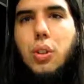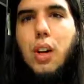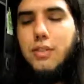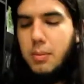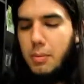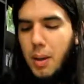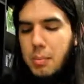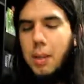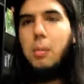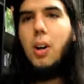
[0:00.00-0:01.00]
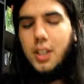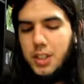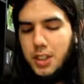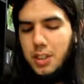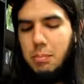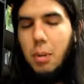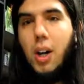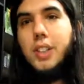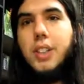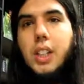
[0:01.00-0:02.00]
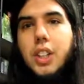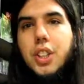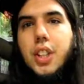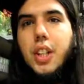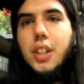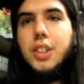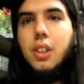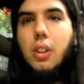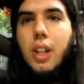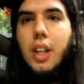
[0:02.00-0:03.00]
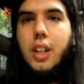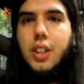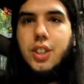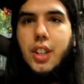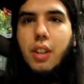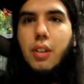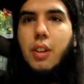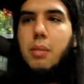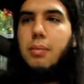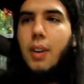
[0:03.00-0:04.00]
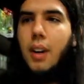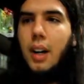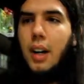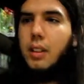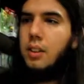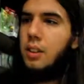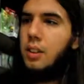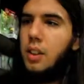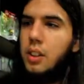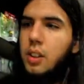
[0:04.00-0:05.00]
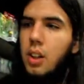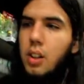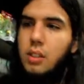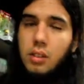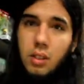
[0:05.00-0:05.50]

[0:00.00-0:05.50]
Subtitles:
I'm just going to show off some of my big box collection here. So here's Theater Rhythm, Curtain